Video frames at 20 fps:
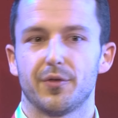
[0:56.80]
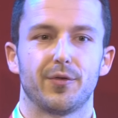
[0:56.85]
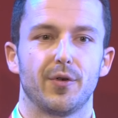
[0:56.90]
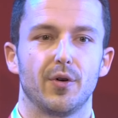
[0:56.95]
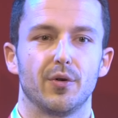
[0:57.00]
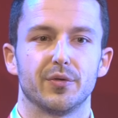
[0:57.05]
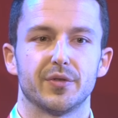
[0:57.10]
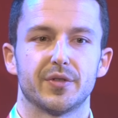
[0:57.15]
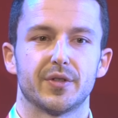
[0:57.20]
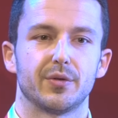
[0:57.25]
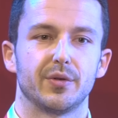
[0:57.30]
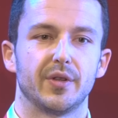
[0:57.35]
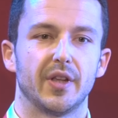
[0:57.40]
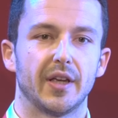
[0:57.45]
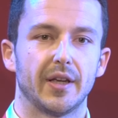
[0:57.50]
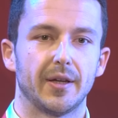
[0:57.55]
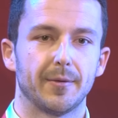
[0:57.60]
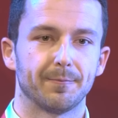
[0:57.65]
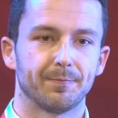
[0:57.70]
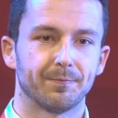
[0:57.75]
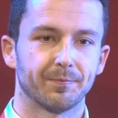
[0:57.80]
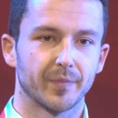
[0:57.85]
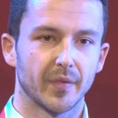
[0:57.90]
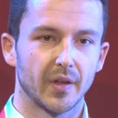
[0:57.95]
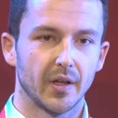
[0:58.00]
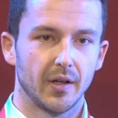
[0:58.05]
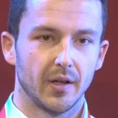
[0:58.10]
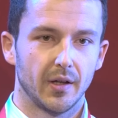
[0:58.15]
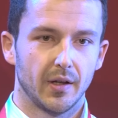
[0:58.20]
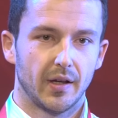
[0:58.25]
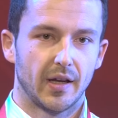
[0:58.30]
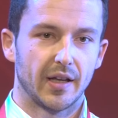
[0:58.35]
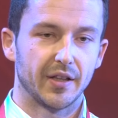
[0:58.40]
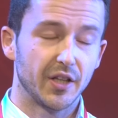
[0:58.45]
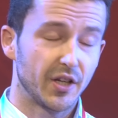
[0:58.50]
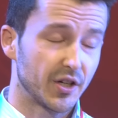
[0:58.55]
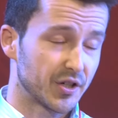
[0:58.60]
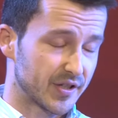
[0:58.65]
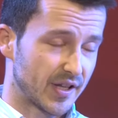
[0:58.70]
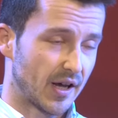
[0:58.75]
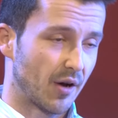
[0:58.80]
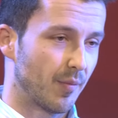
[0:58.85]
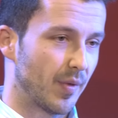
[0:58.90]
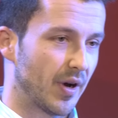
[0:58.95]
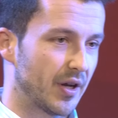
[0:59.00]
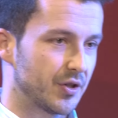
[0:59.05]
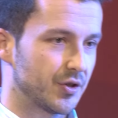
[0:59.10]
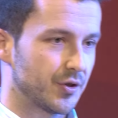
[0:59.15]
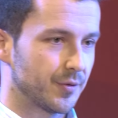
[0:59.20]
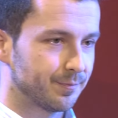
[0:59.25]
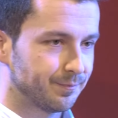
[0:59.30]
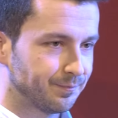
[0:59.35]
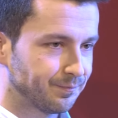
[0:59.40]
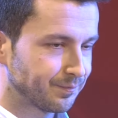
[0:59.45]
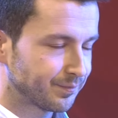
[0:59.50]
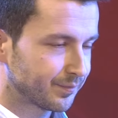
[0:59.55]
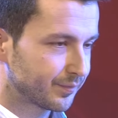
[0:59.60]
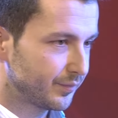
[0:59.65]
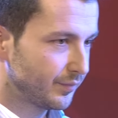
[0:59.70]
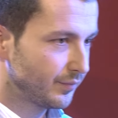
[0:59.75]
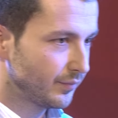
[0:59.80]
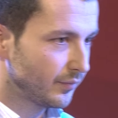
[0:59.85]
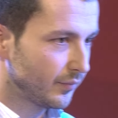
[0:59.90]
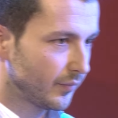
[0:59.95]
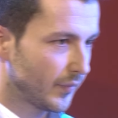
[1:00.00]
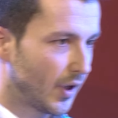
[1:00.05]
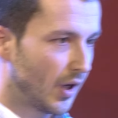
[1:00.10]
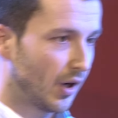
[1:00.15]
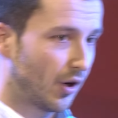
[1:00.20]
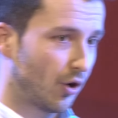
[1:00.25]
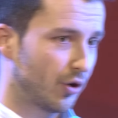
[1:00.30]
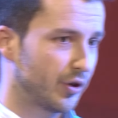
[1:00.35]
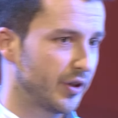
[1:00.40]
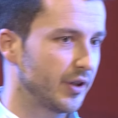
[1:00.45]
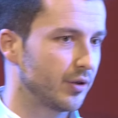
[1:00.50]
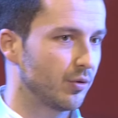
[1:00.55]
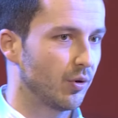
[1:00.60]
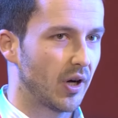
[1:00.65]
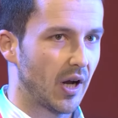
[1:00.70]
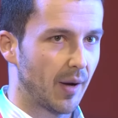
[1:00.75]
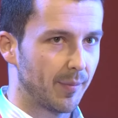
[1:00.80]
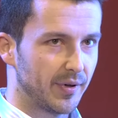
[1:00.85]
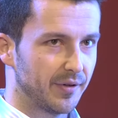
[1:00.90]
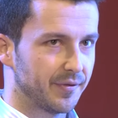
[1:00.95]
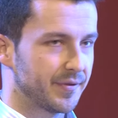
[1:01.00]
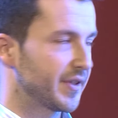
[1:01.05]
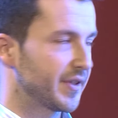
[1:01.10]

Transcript: phones today. And here's how much. According to a couple of